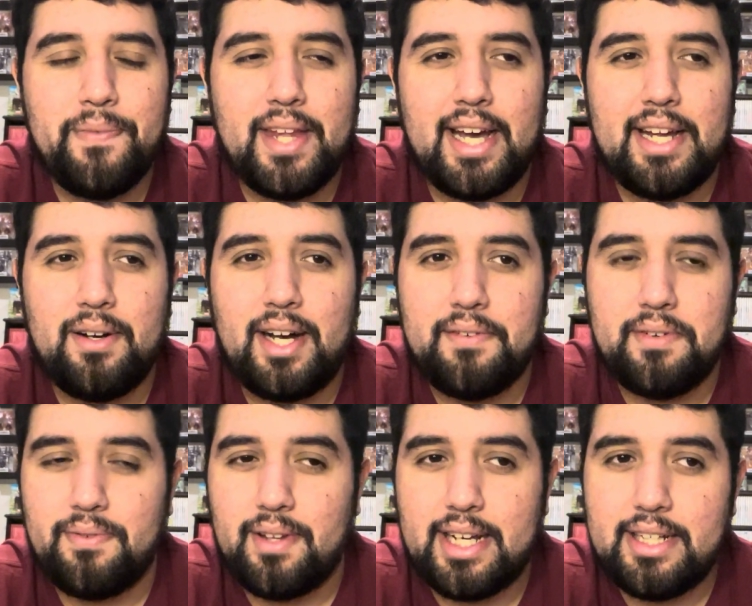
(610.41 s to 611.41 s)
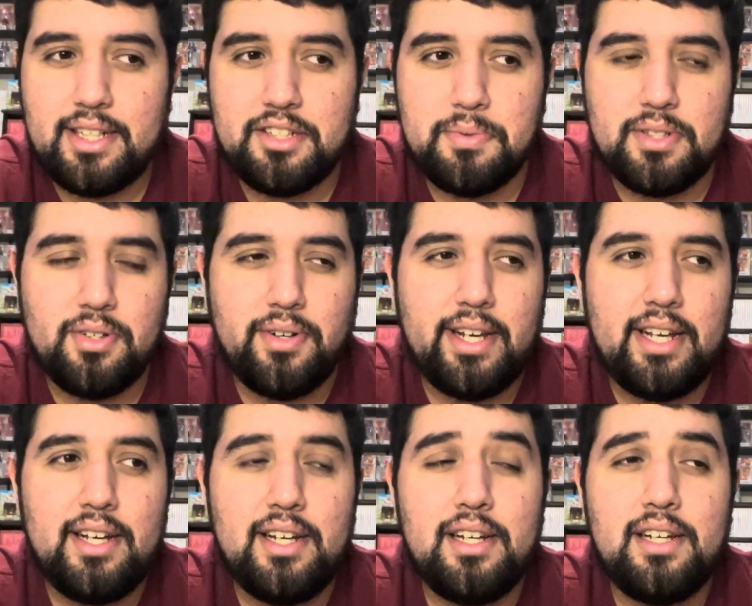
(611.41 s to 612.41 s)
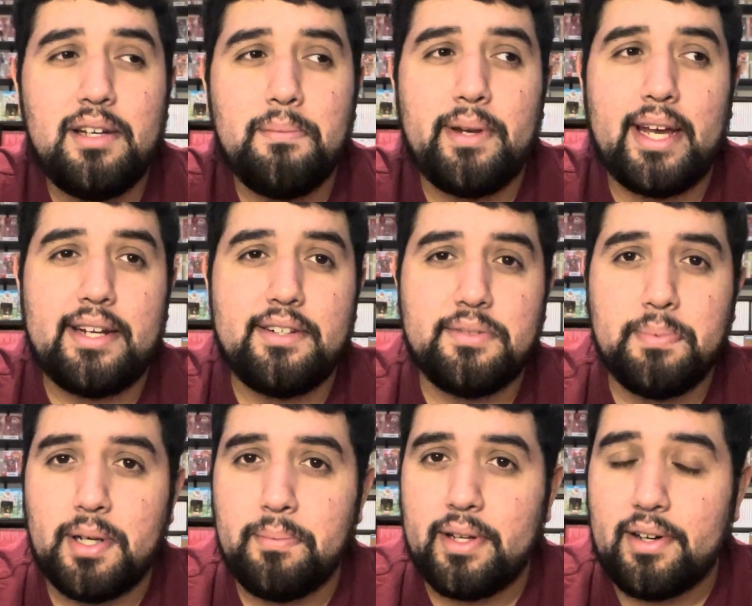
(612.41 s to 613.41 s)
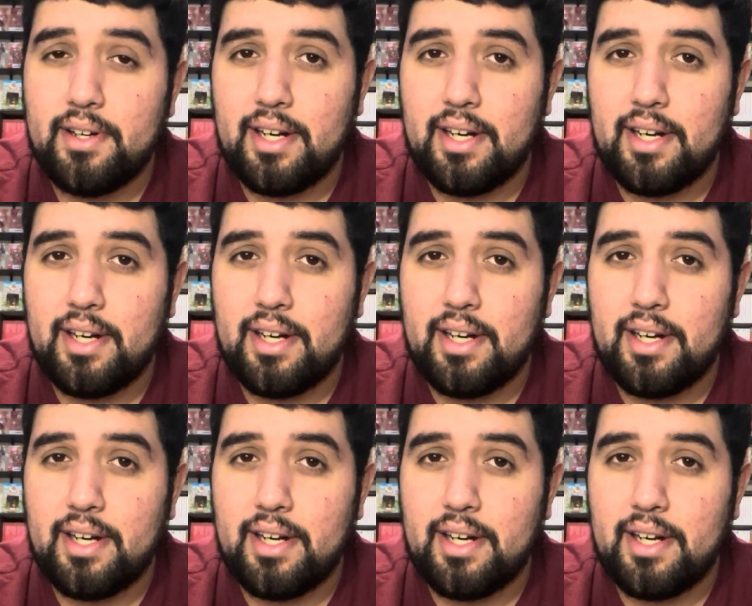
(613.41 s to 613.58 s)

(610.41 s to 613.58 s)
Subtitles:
I don't have a Flying Dutchman toy, but I could just put him there,